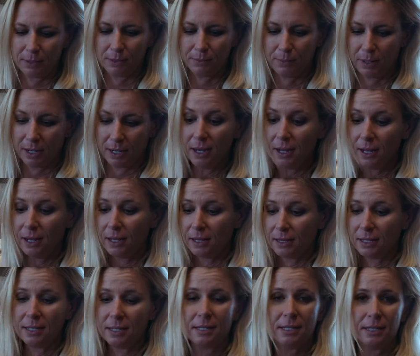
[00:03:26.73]
But
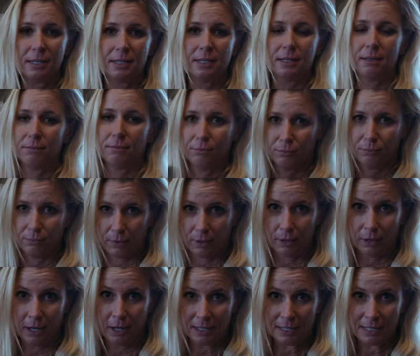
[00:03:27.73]
this is a
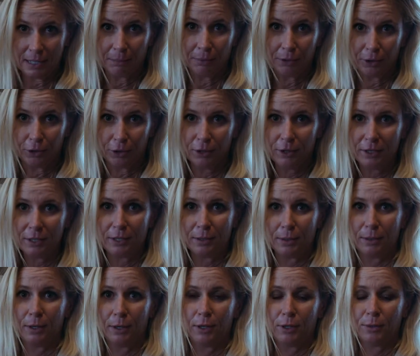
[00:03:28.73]
lot simpler
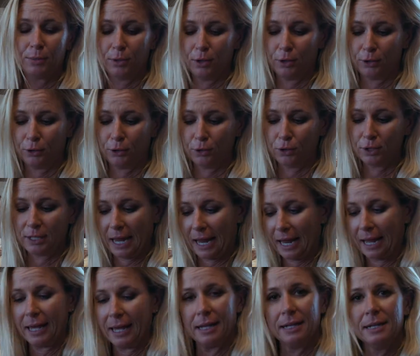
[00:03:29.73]
to put on your horse,
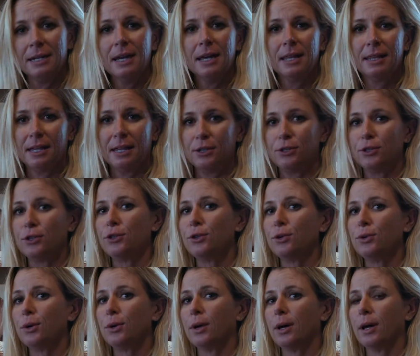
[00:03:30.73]
and they
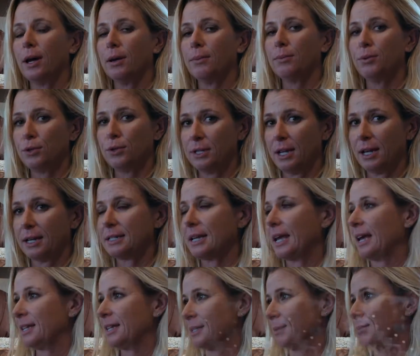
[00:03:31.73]
do protect
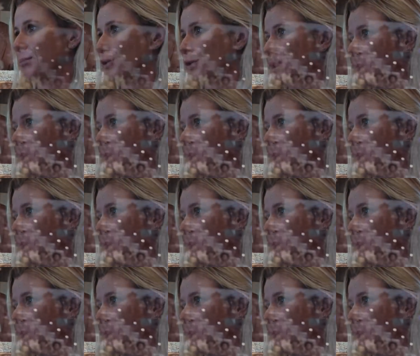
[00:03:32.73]
and support.